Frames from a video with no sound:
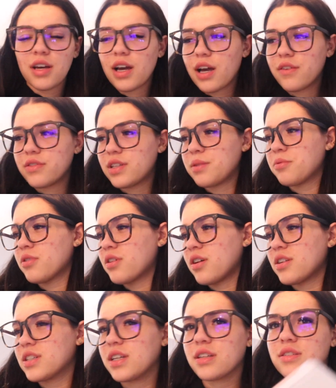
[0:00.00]
have a table of
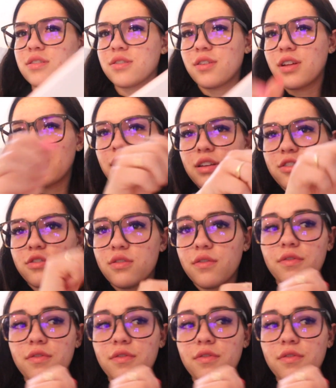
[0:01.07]
contents so that I can just